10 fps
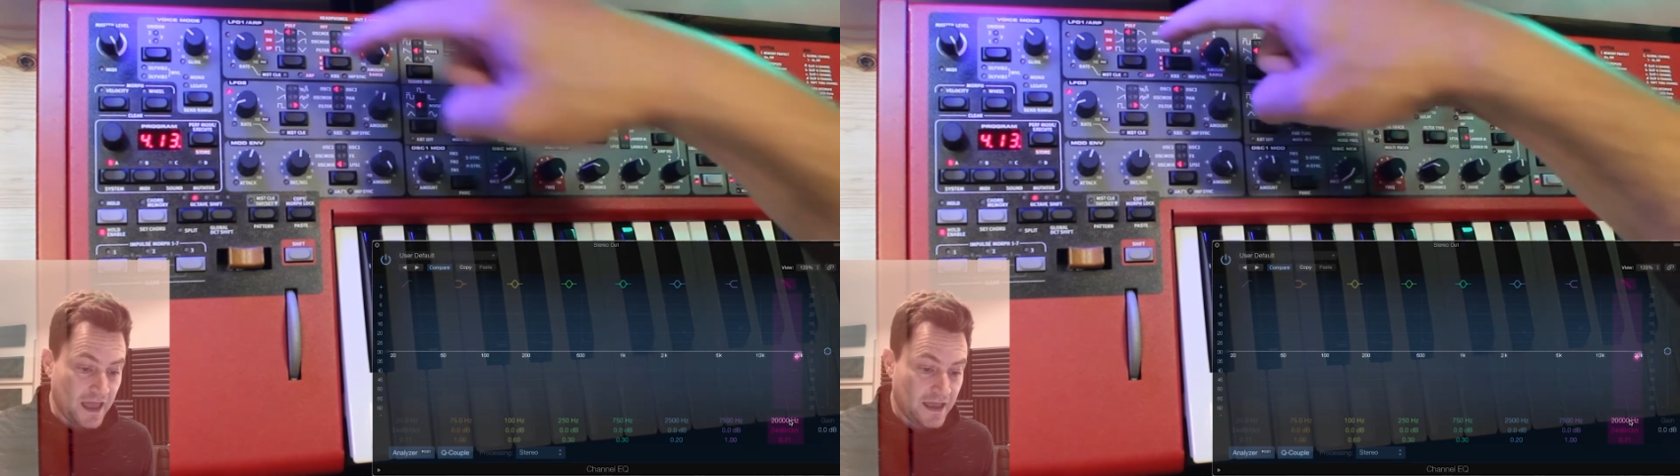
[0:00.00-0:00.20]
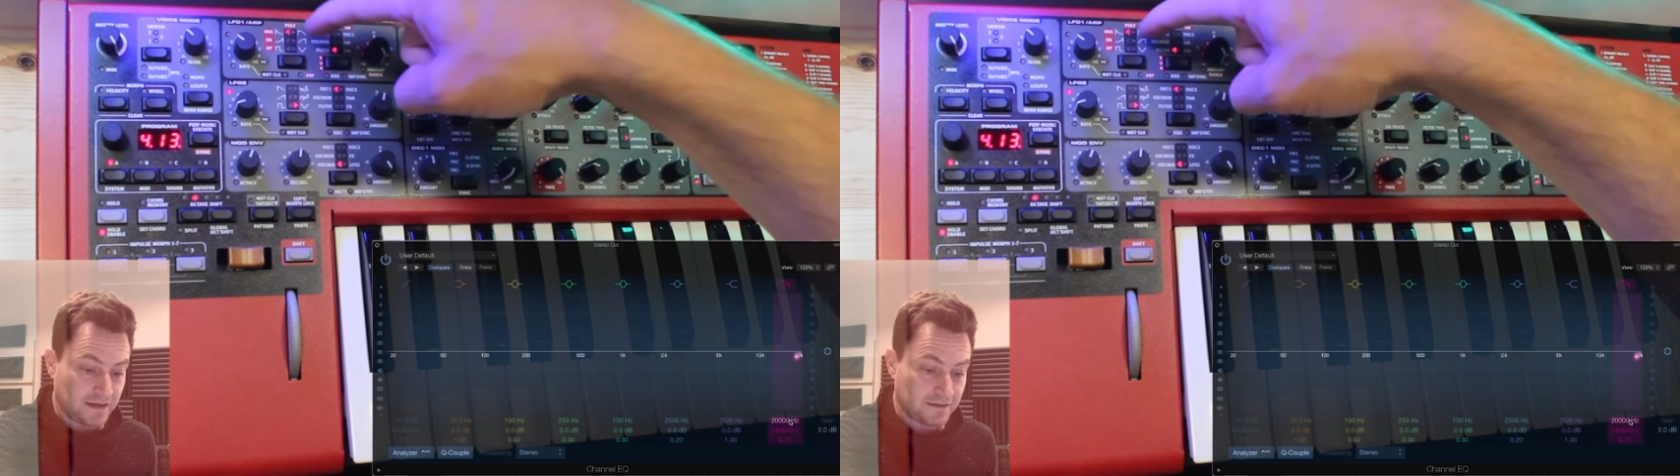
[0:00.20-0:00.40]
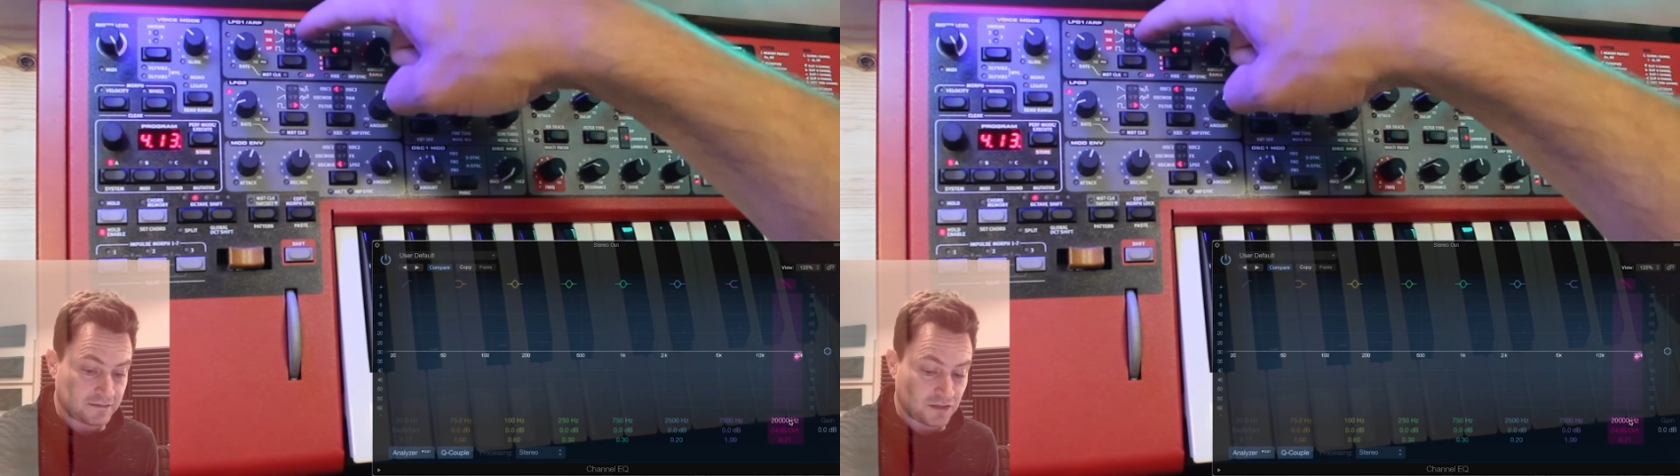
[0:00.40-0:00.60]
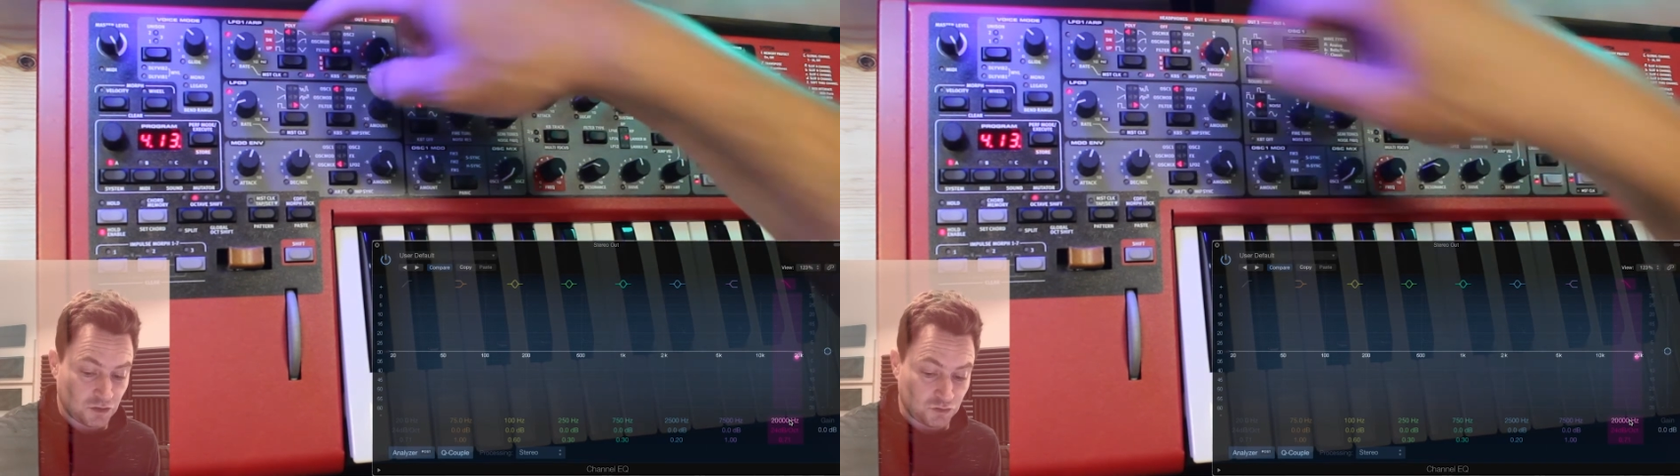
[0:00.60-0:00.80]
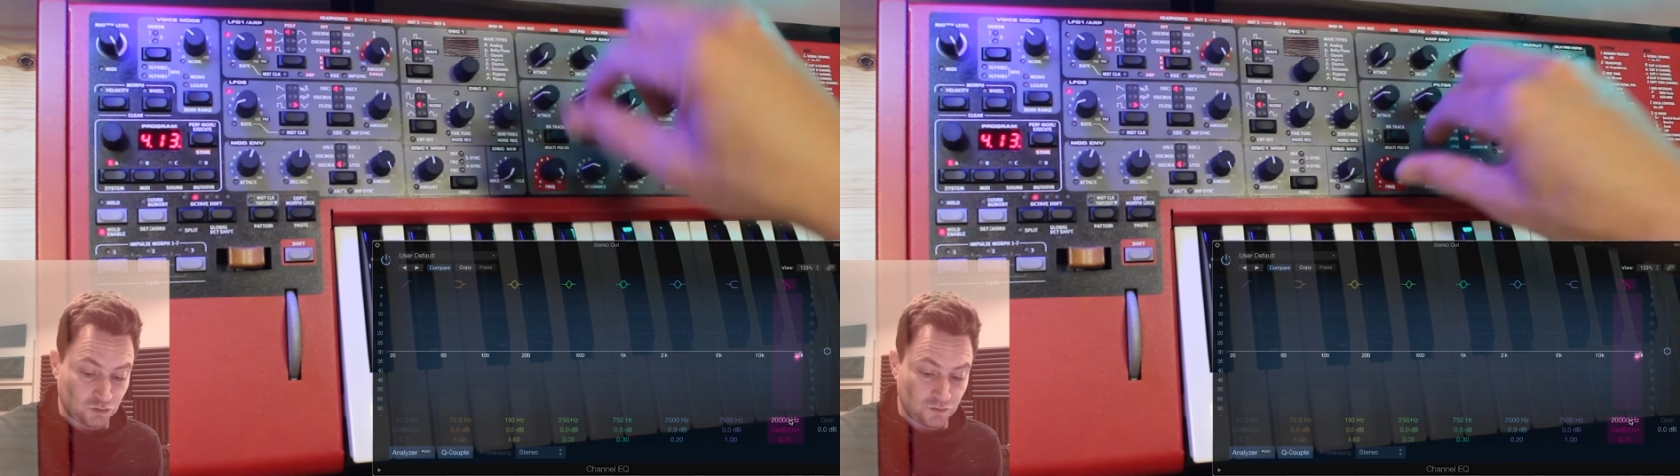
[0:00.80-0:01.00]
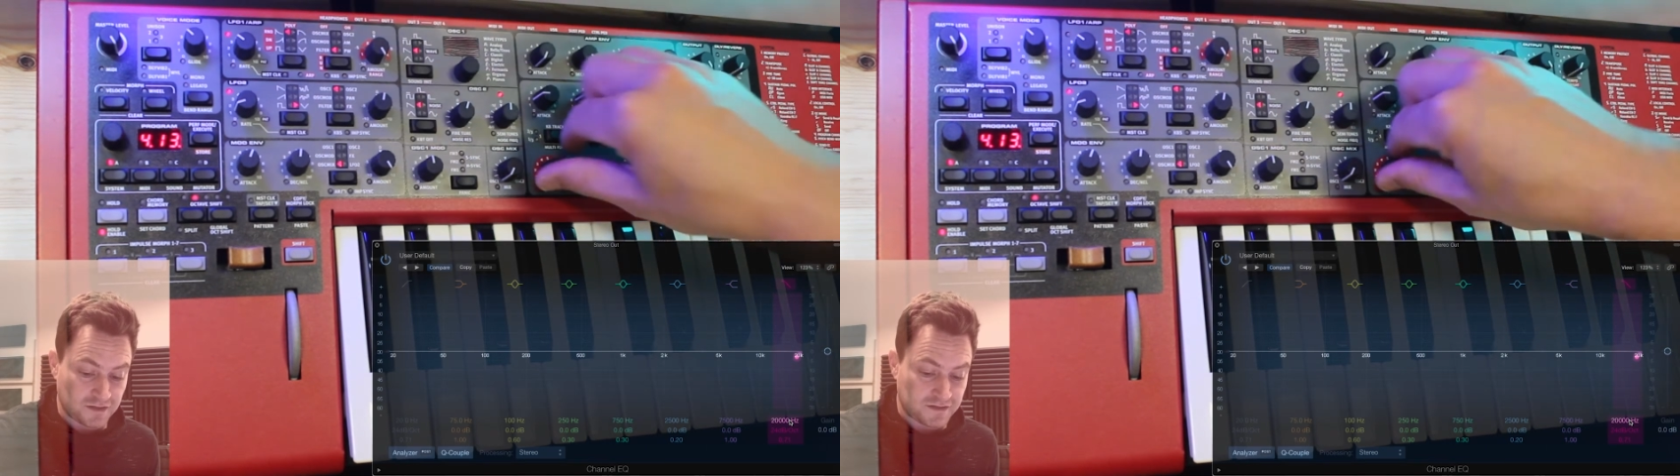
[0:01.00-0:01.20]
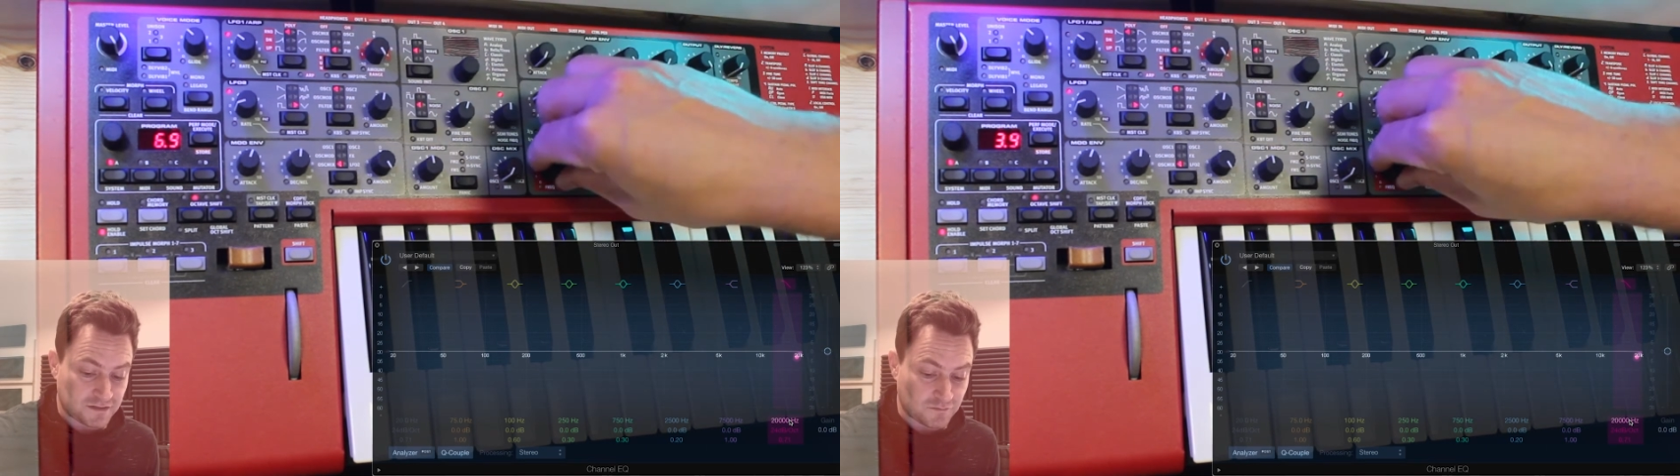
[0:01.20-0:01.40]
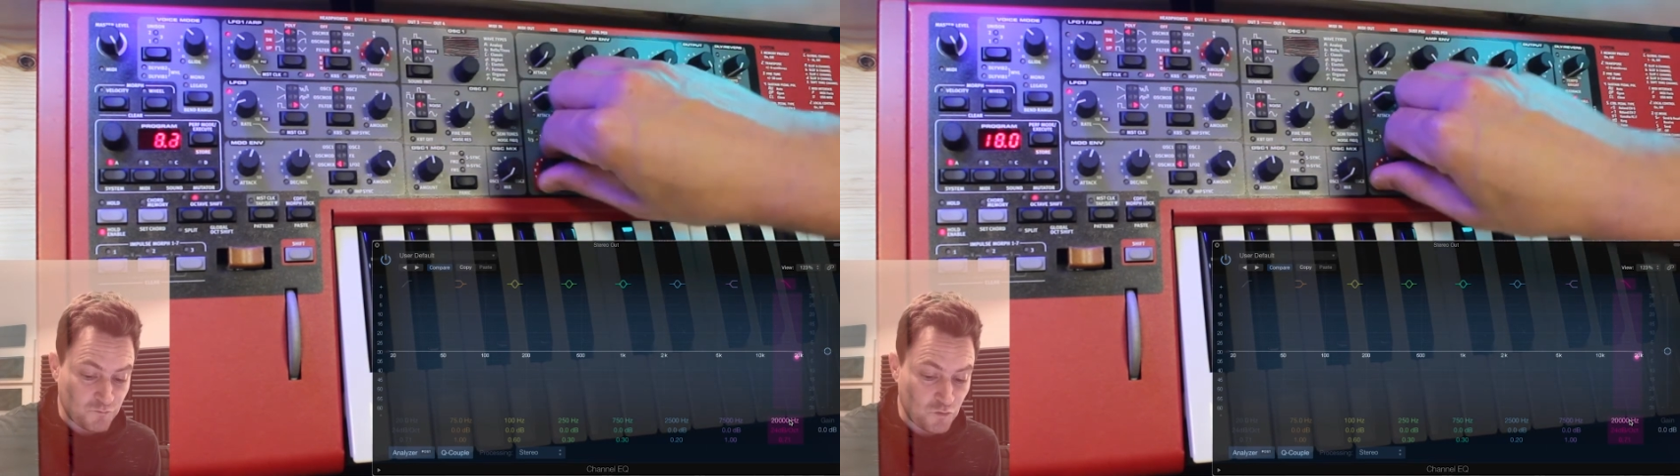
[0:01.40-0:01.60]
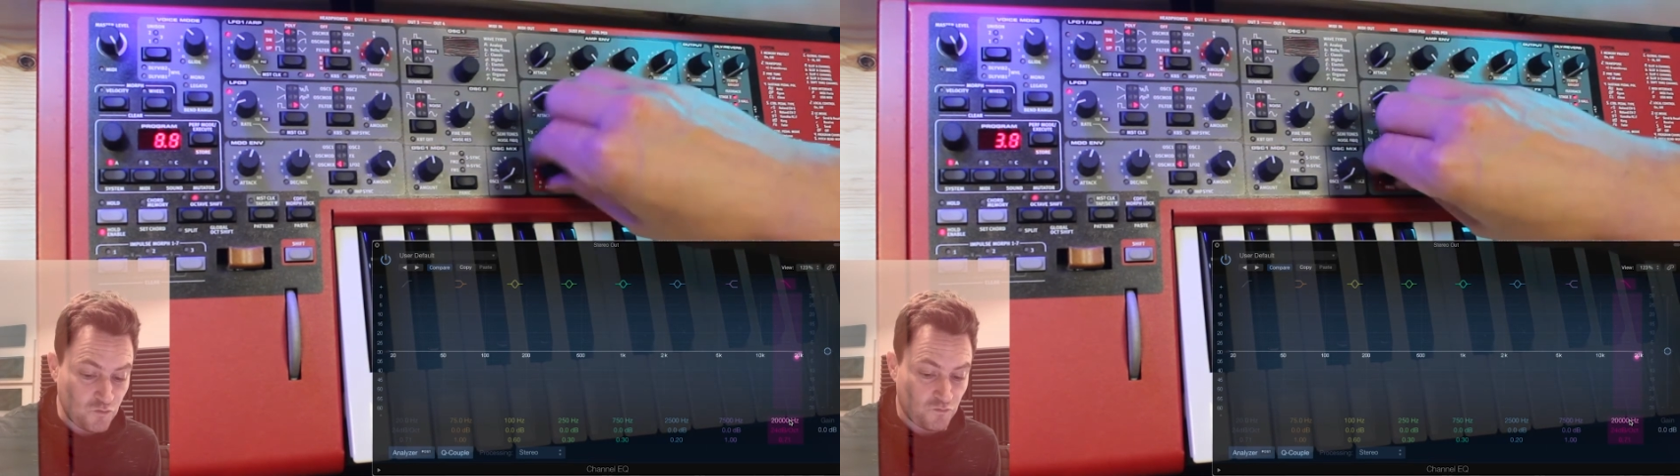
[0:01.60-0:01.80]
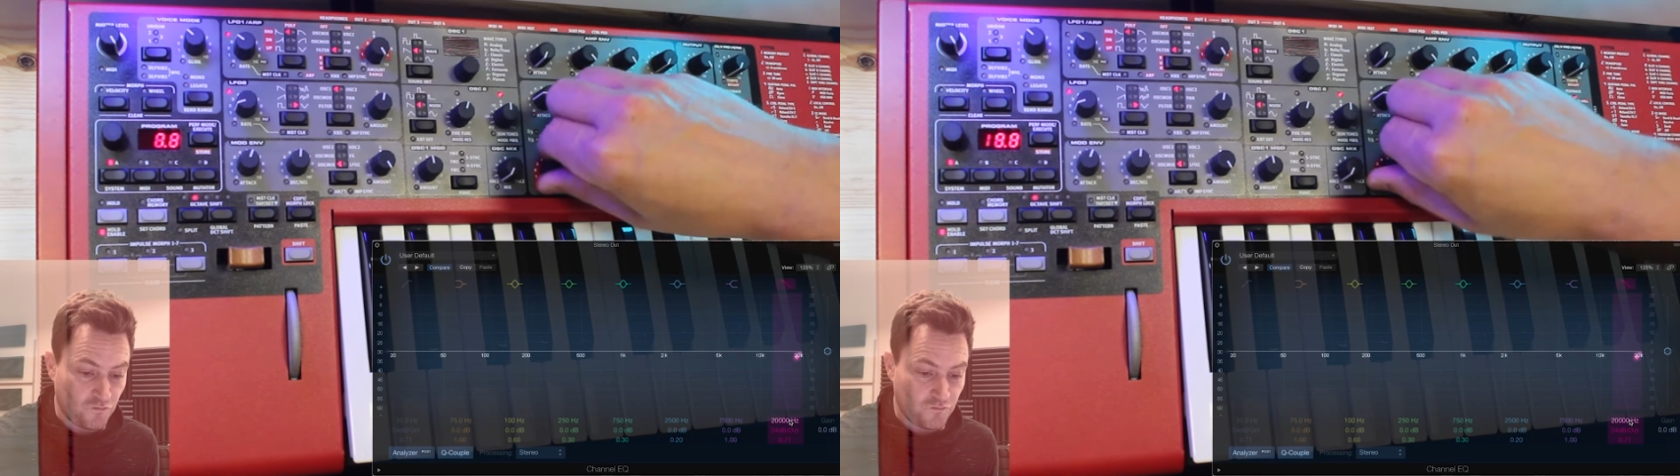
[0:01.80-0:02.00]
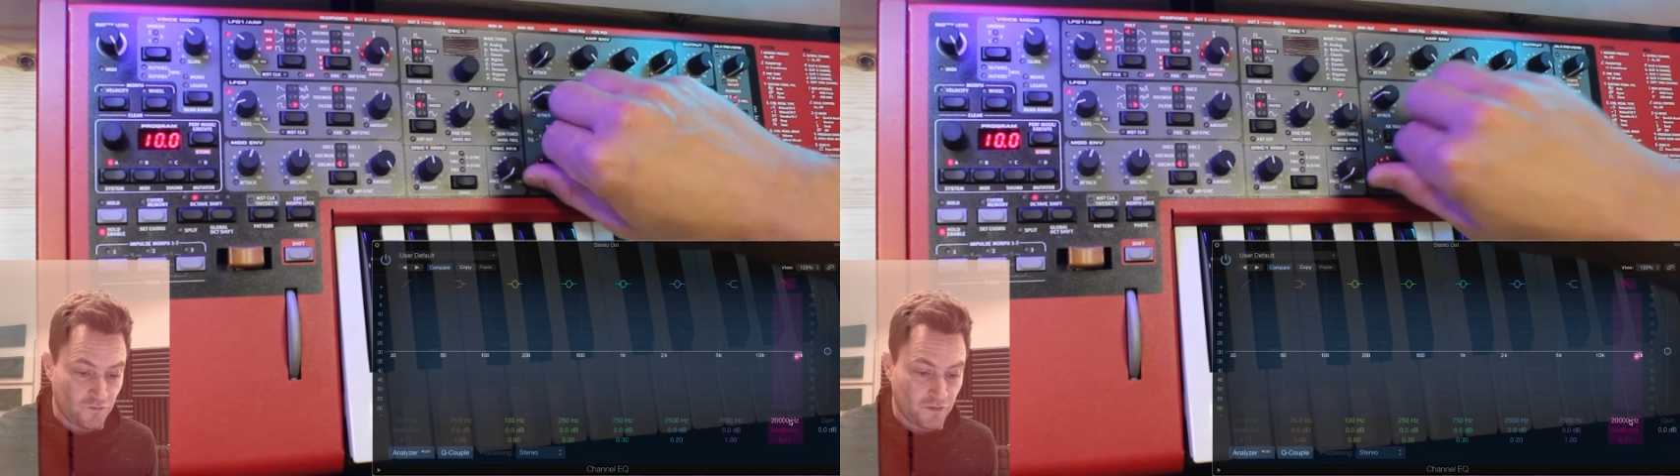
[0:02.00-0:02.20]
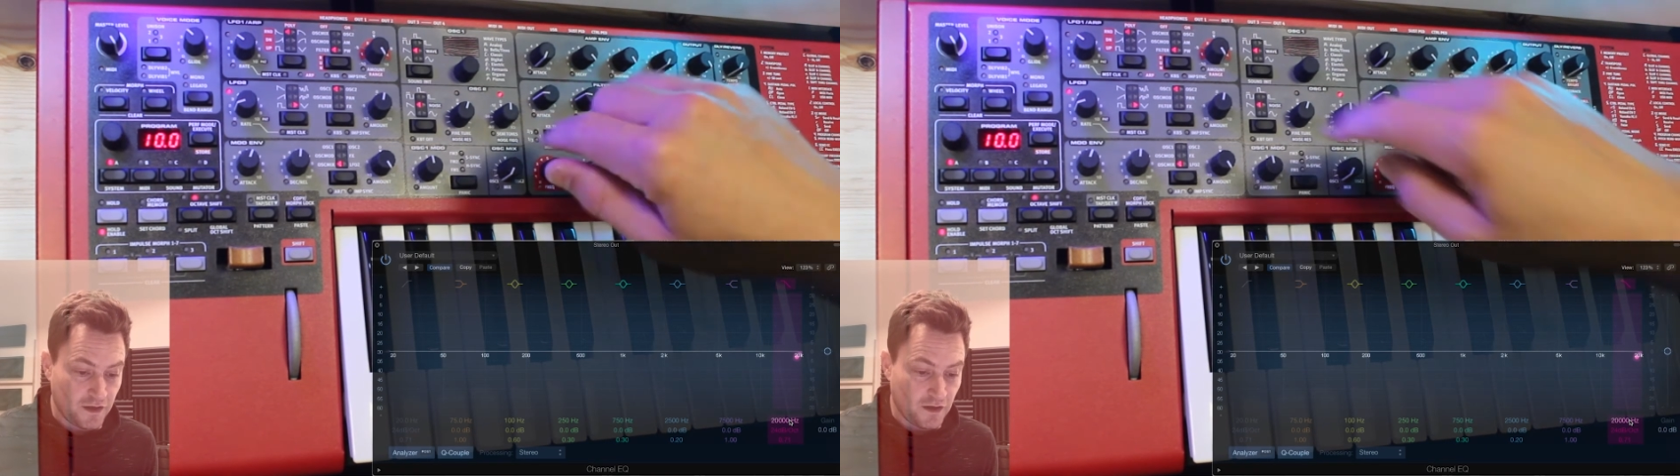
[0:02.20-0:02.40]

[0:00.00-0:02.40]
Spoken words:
and do this move